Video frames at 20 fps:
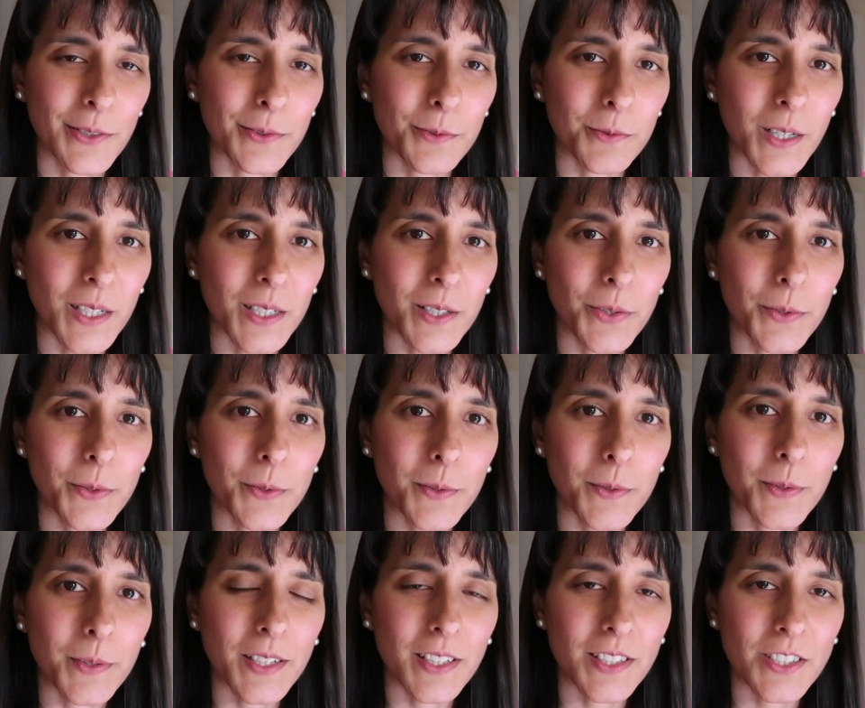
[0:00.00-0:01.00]

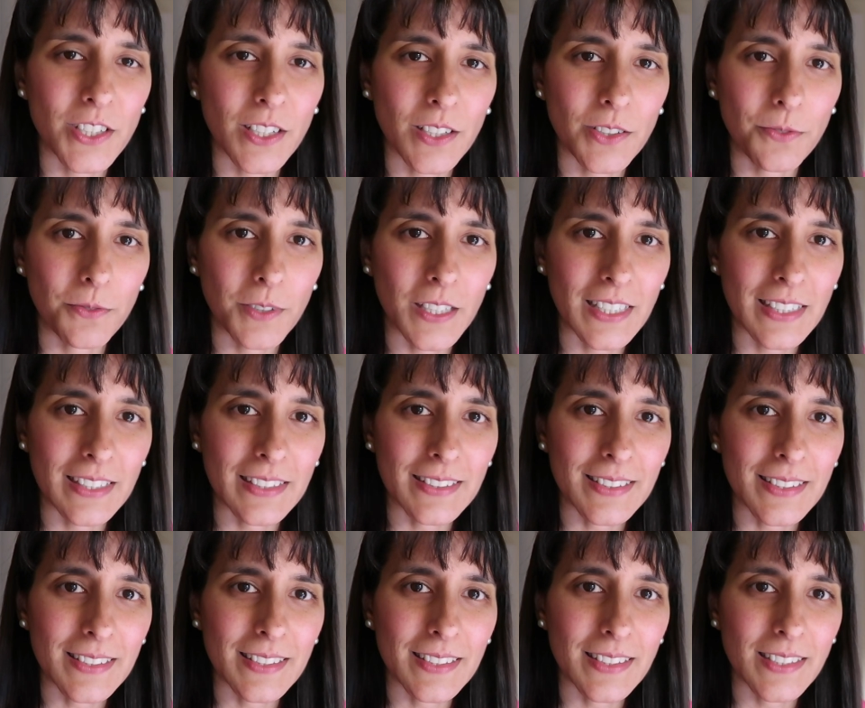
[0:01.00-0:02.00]
Rahu conjunct
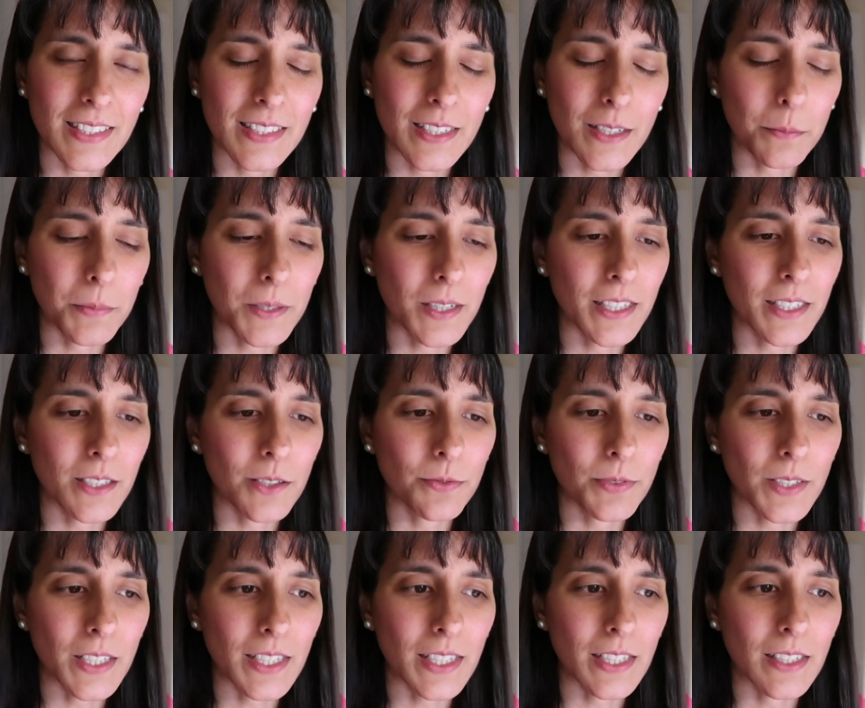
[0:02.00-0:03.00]
Venus, I
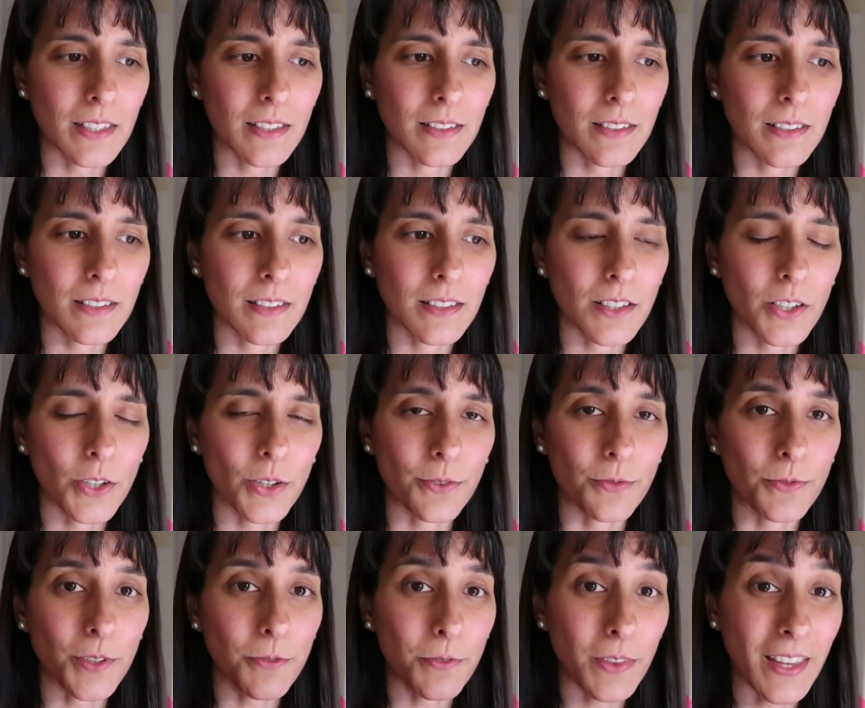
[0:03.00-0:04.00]
believe in her
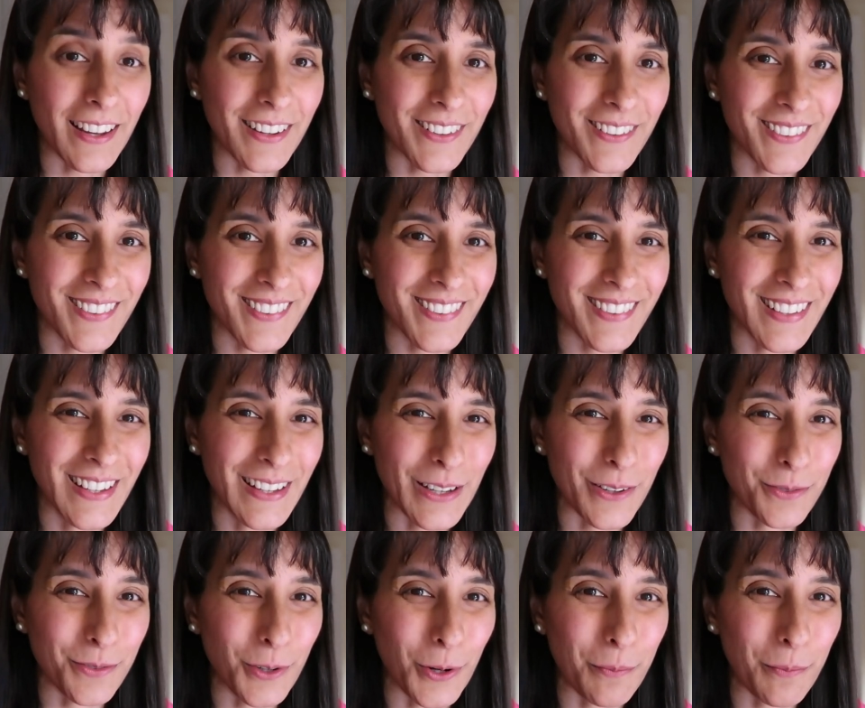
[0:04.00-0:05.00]
fifth house
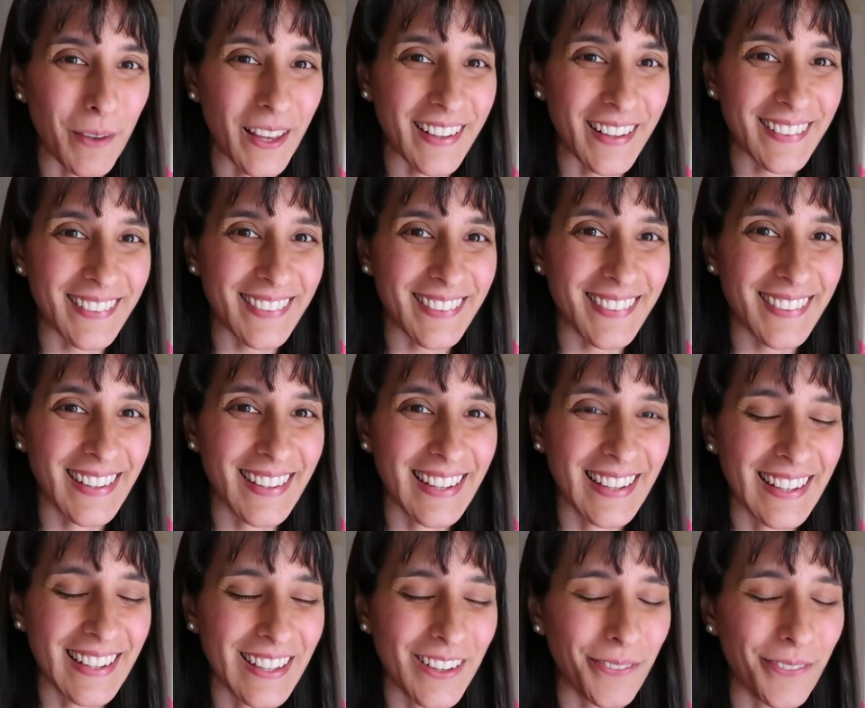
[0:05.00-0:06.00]
of romance.
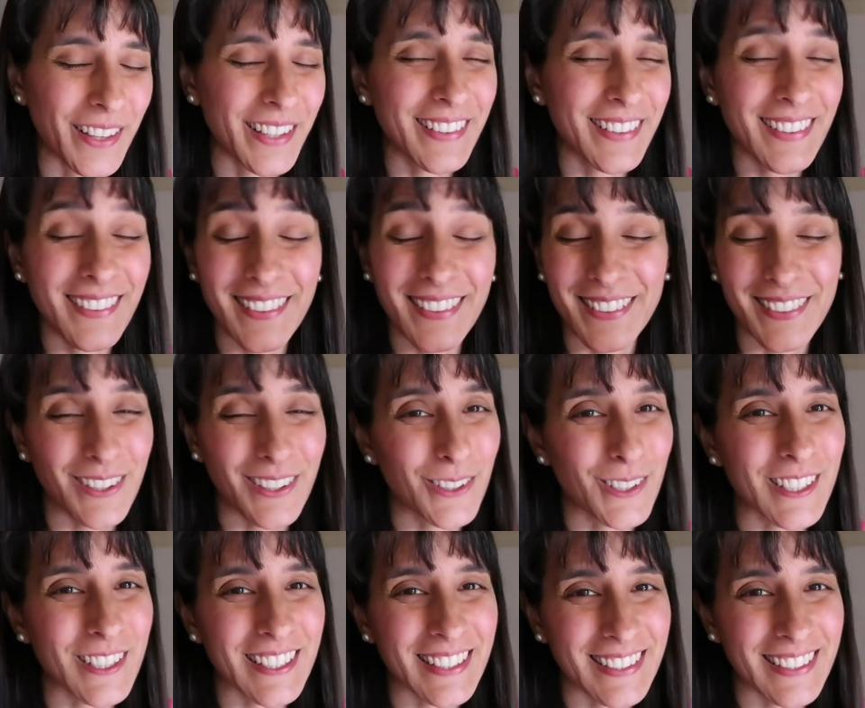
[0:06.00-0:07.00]
Venus is
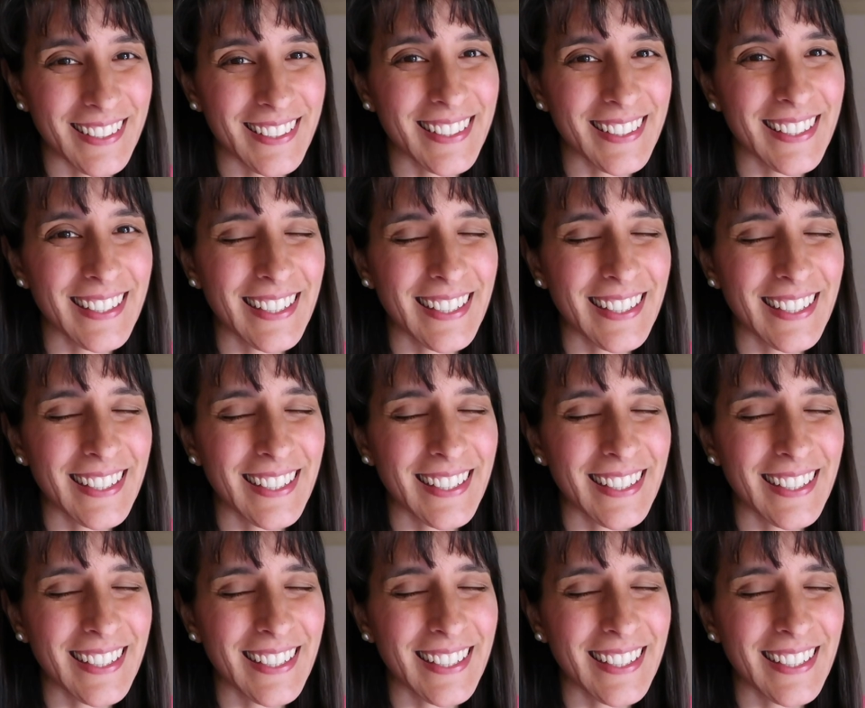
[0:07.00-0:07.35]
exalted.